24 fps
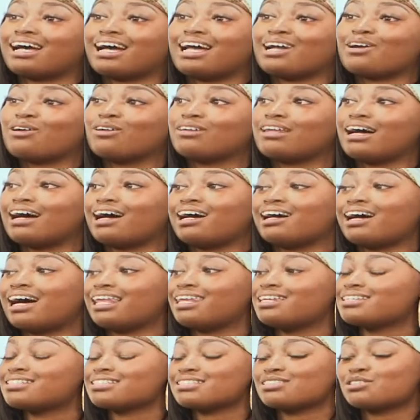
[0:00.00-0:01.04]
I ain't gonna lie,
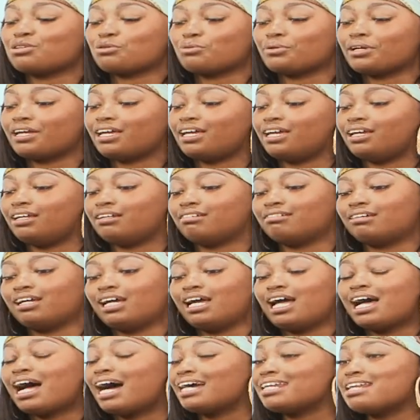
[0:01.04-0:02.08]
I listened to it and
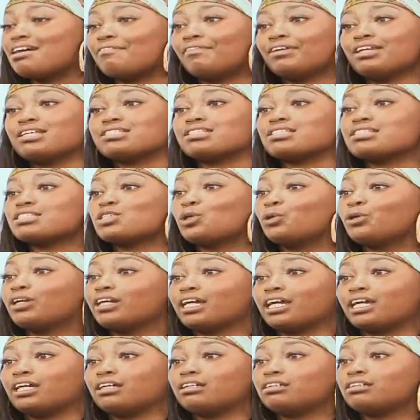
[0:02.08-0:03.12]
I never listened to it
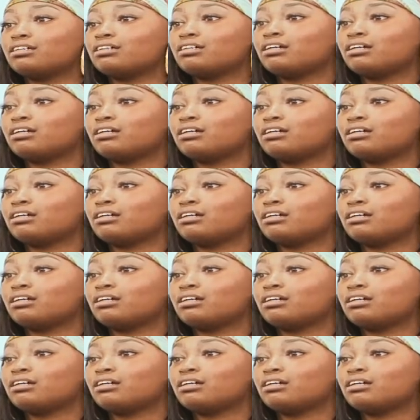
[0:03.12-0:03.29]
again.